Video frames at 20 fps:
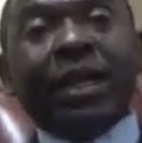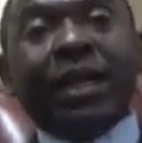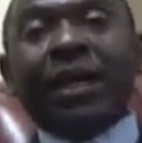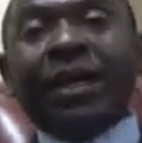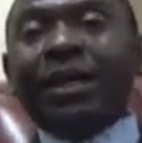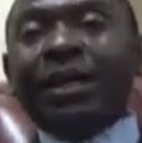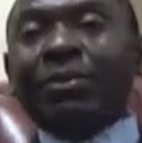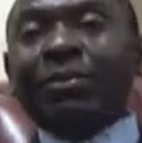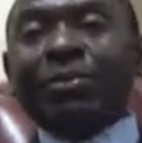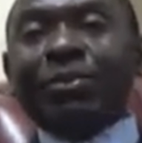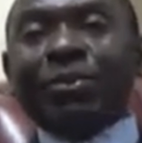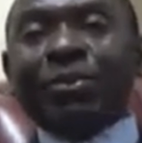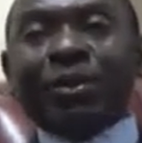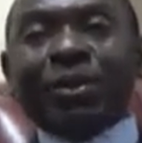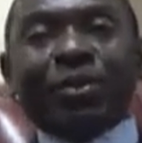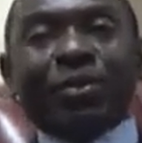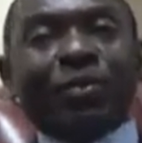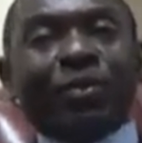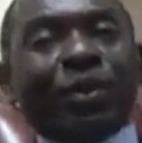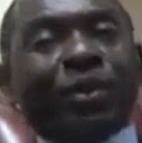I am not
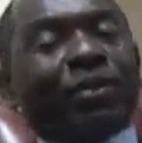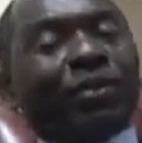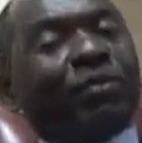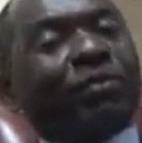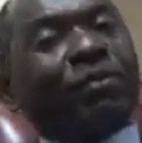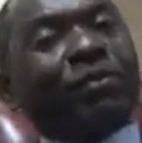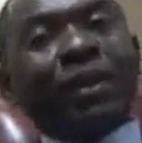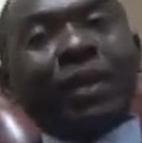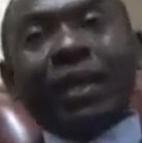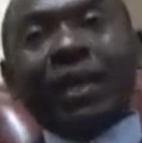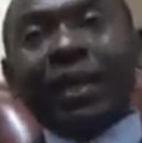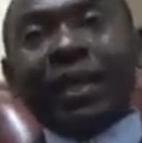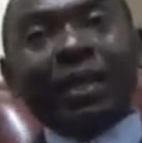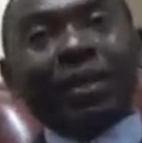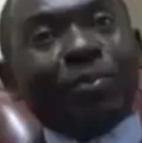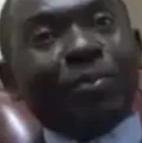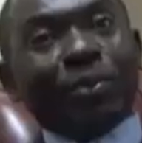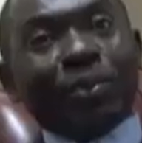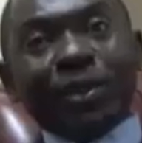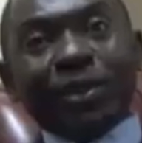aware of
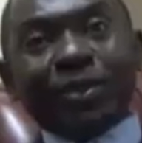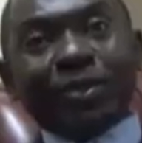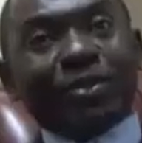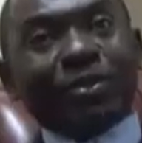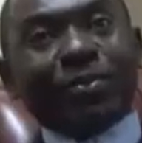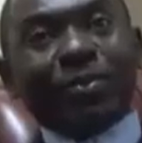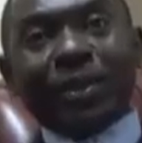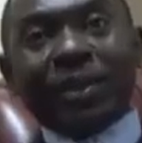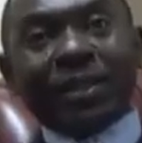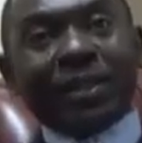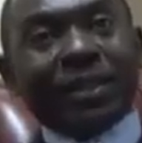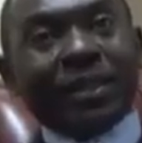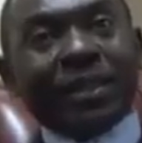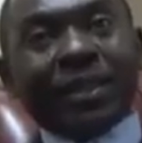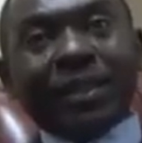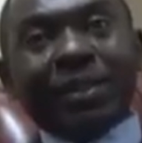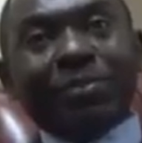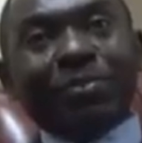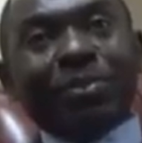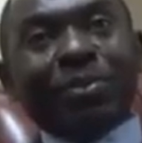any political party
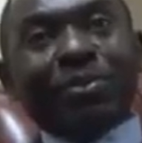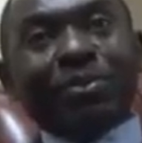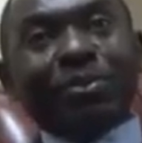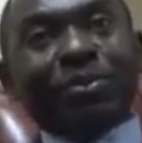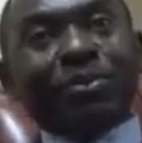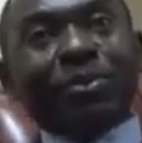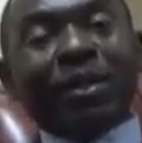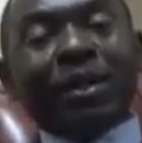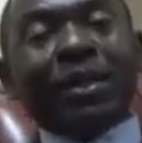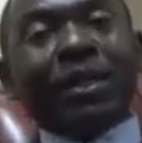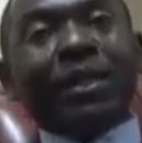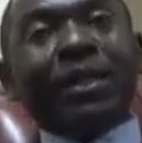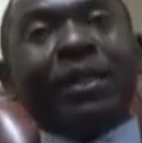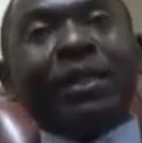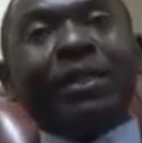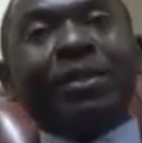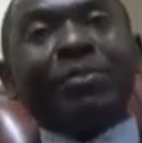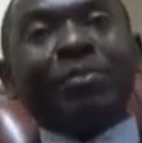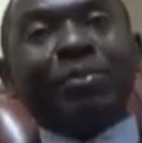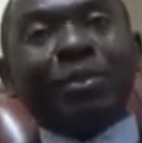that I belong to other
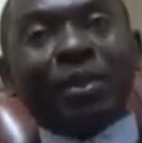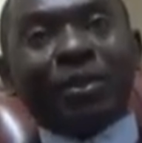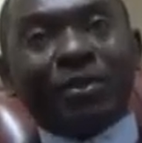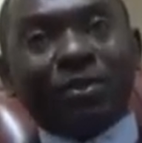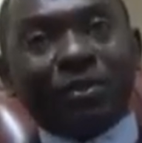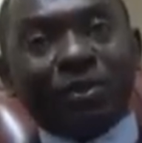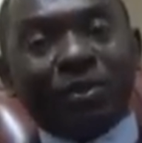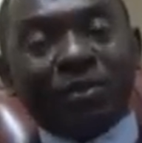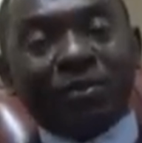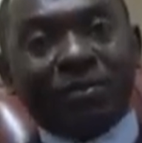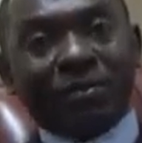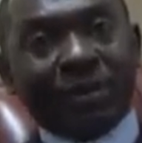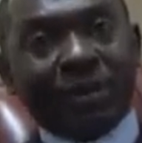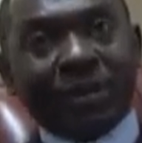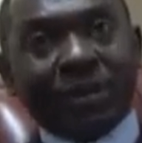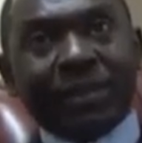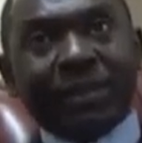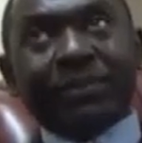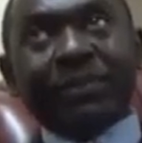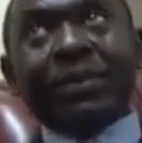than the Patriotic
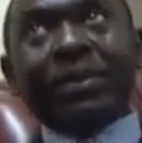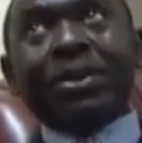Front.